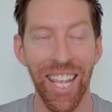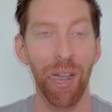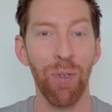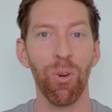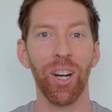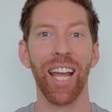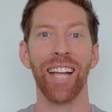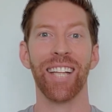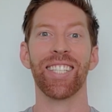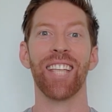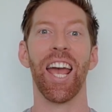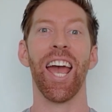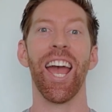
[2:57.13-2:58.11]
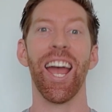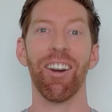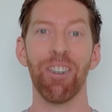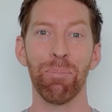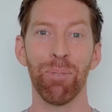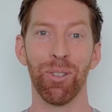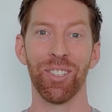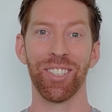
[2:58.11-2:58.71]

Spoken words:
and what a terrible